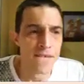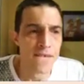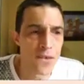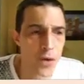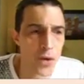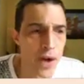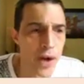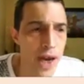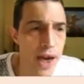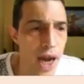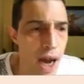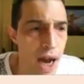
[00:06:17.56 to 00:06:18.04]

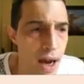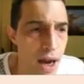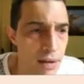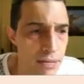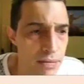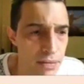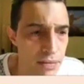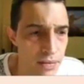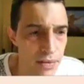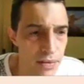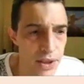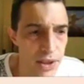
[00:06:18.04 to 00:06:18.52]
We have
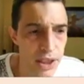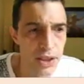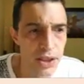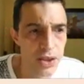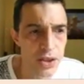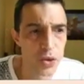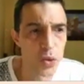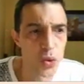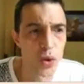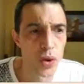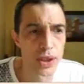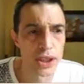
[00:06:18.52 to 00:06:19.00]
these
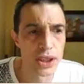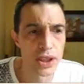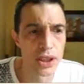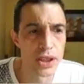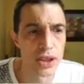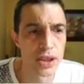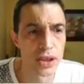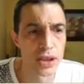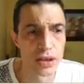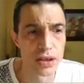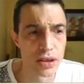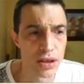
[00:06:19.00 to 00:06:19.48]

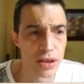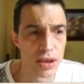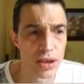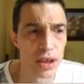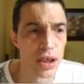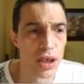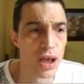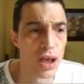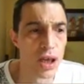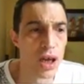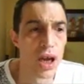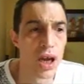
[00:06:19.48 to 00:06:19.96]
questions.
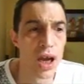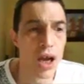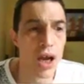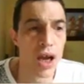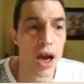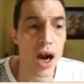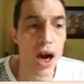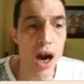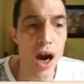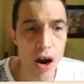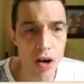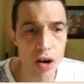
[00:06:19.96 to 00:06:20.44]

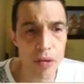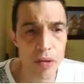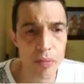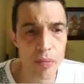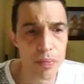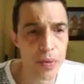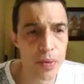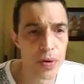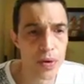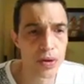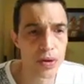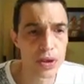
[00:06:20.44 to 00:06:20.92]
How
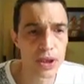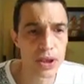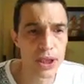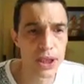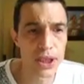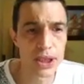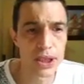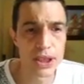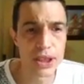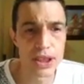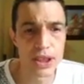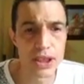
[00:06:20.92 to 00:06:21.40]

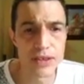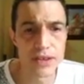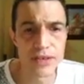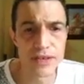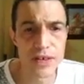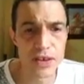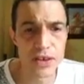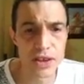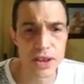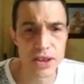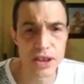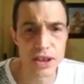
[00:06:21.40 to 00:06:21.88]
important is
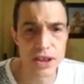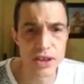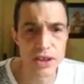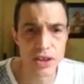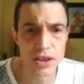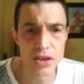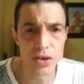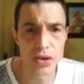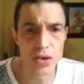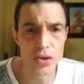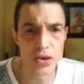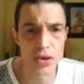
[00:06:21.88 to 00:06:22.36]
for the
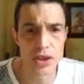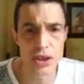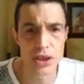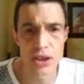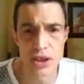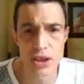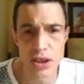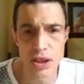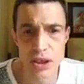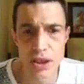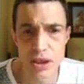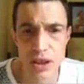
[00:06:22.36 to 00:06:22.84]

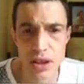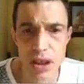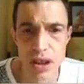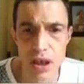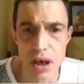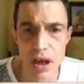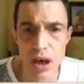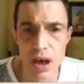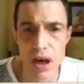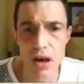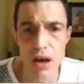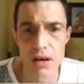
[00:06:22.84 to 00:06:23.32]
students
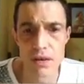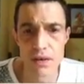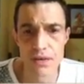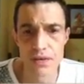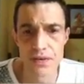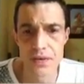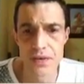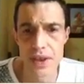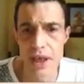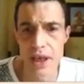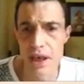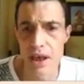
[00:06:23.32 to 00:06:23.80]

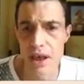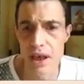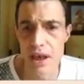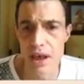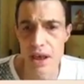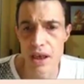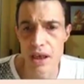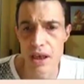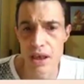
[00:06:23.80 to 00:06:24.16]
the